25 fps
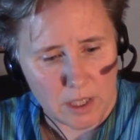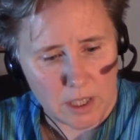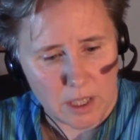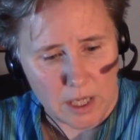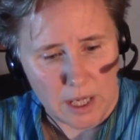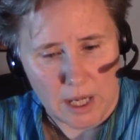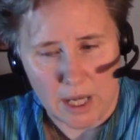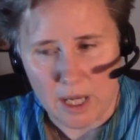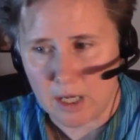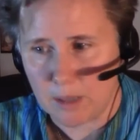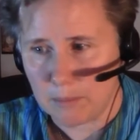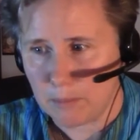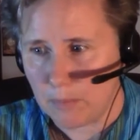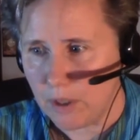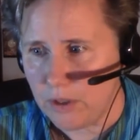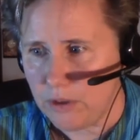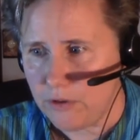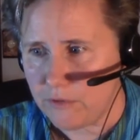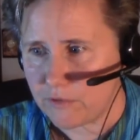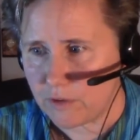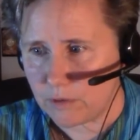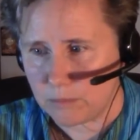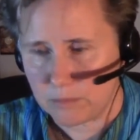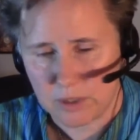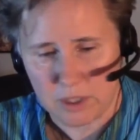And a month
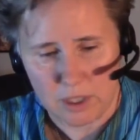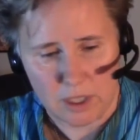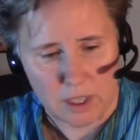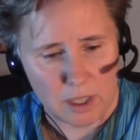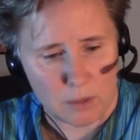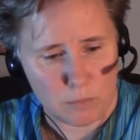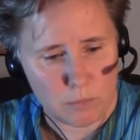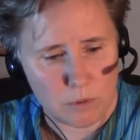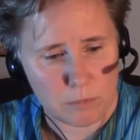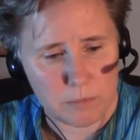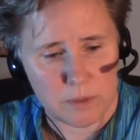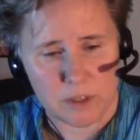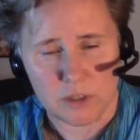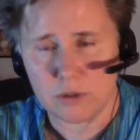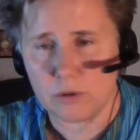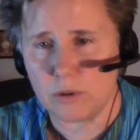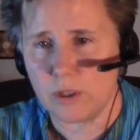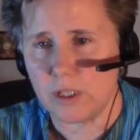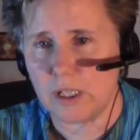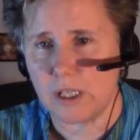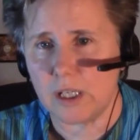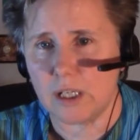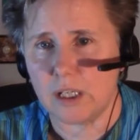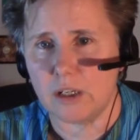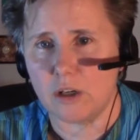from today, we'll be
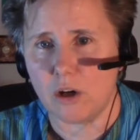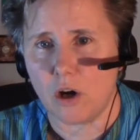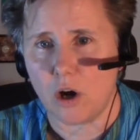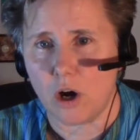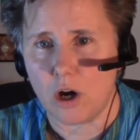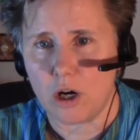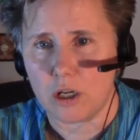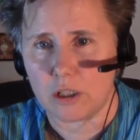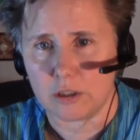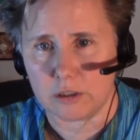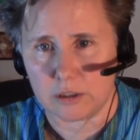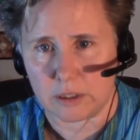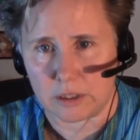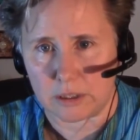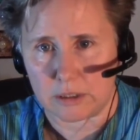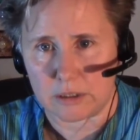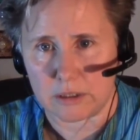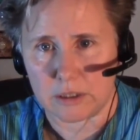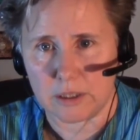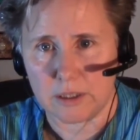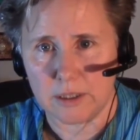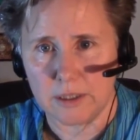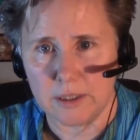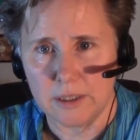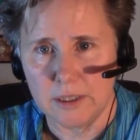doing it in
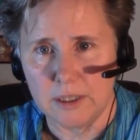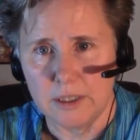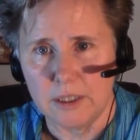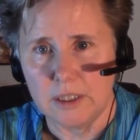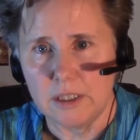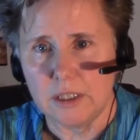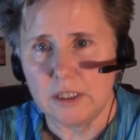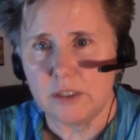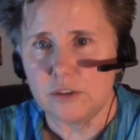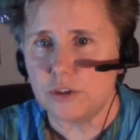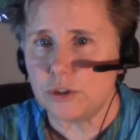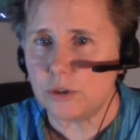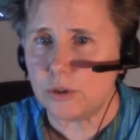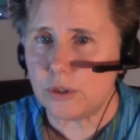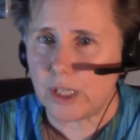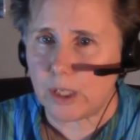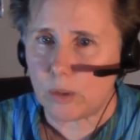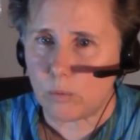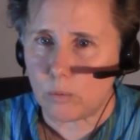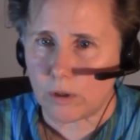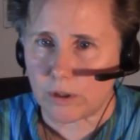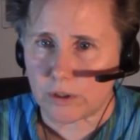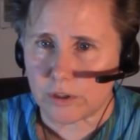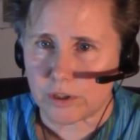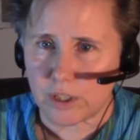Auckland. 2-day
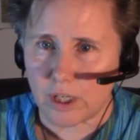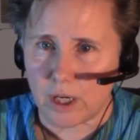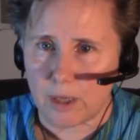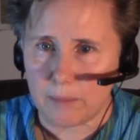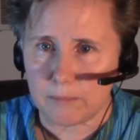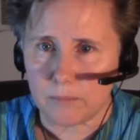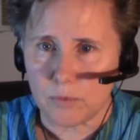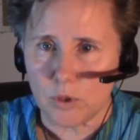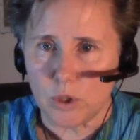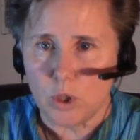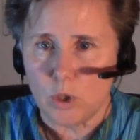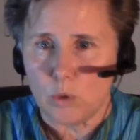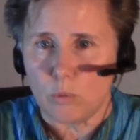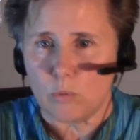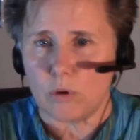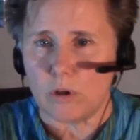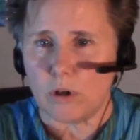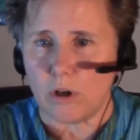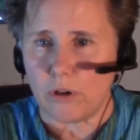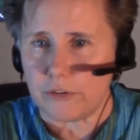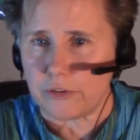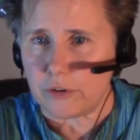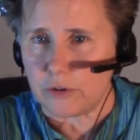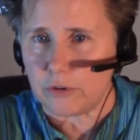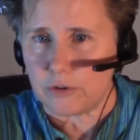workshop. We're
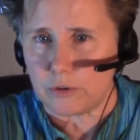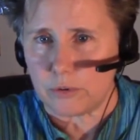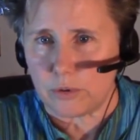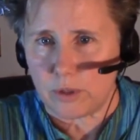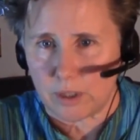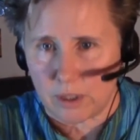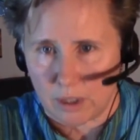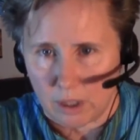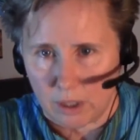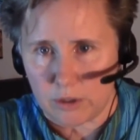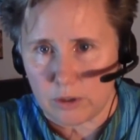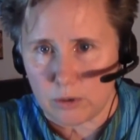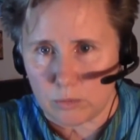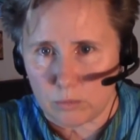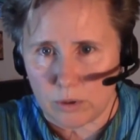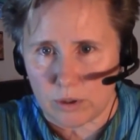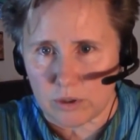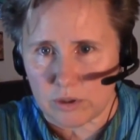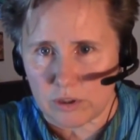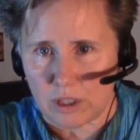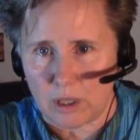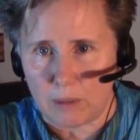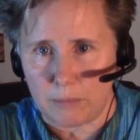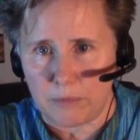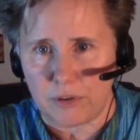also doing other
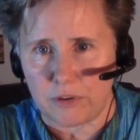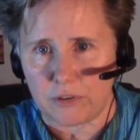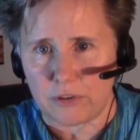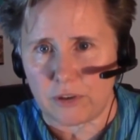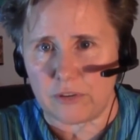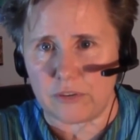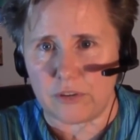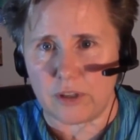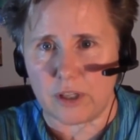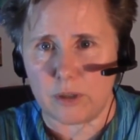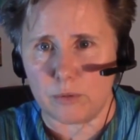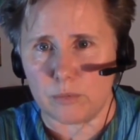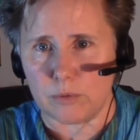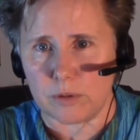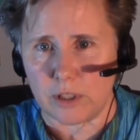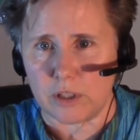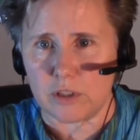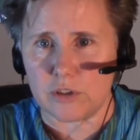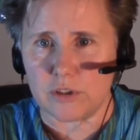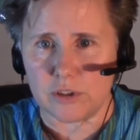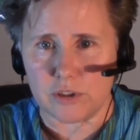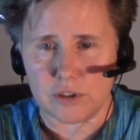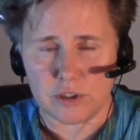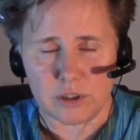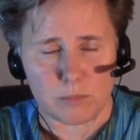workshops, as I said, a
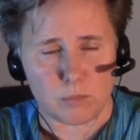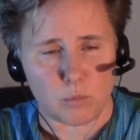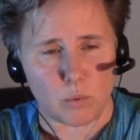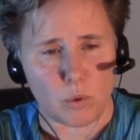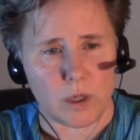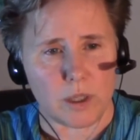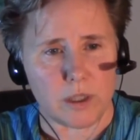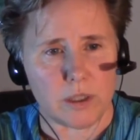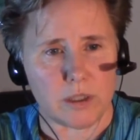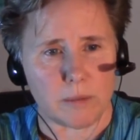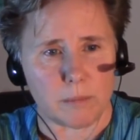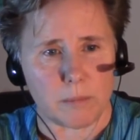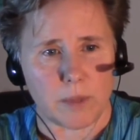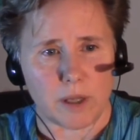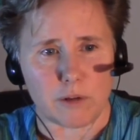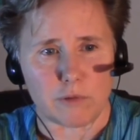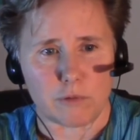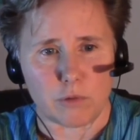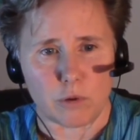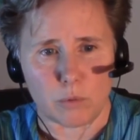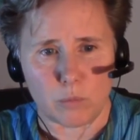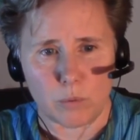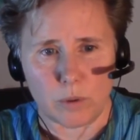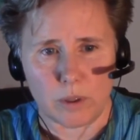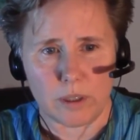relationship one, a
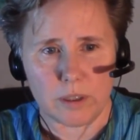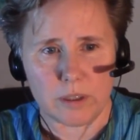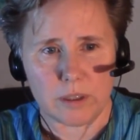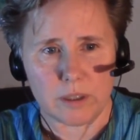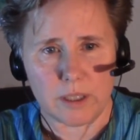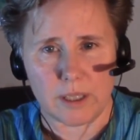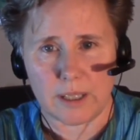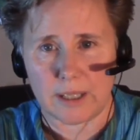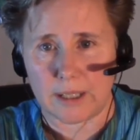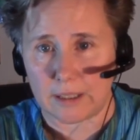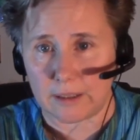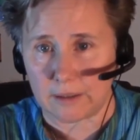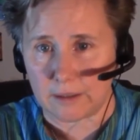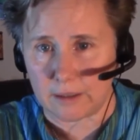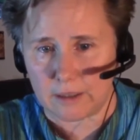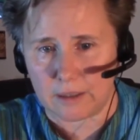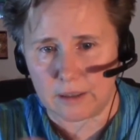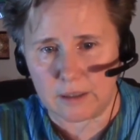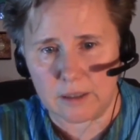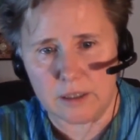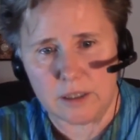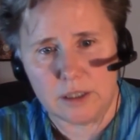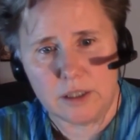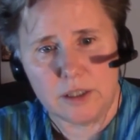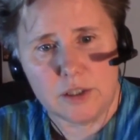metaphor one, and
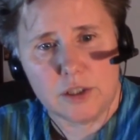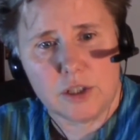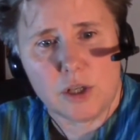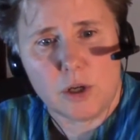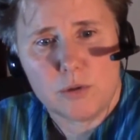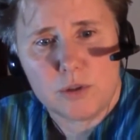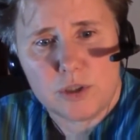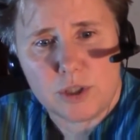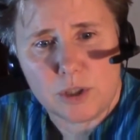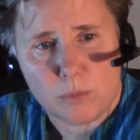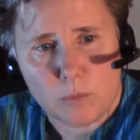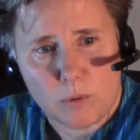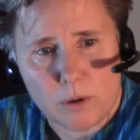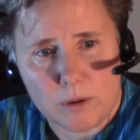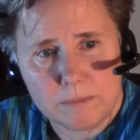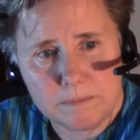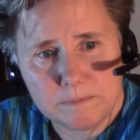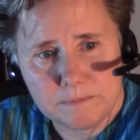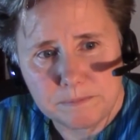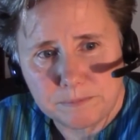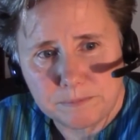a coaching one.